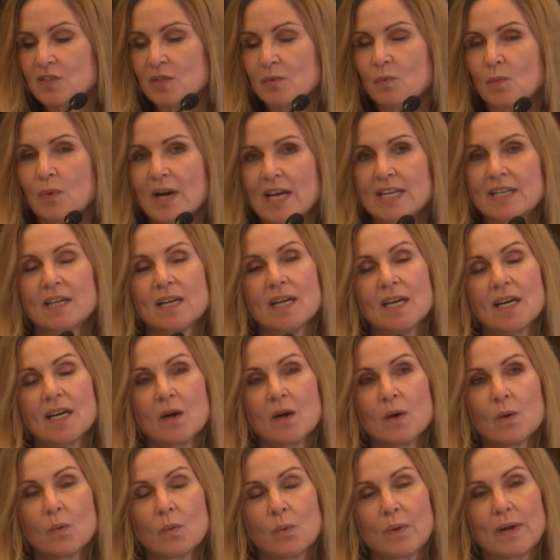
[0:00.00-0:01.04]
And when
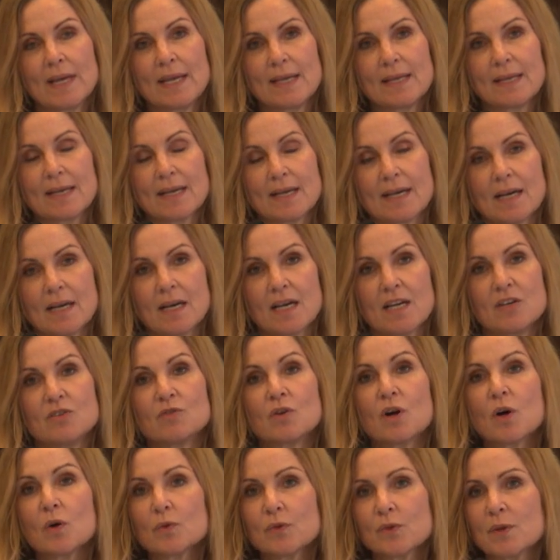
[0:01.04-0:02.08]
we
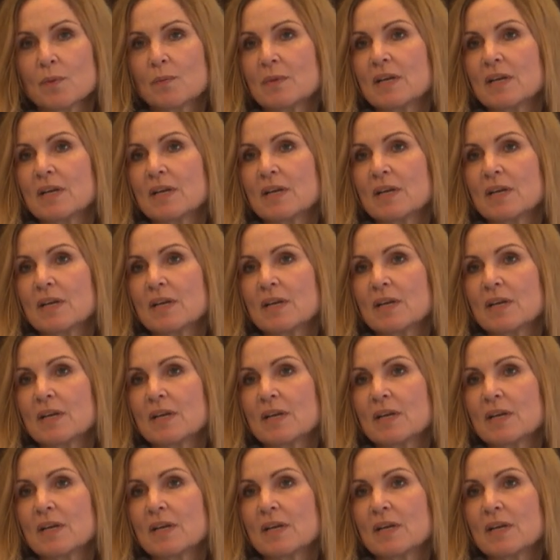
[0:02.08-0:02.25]
enrolled them,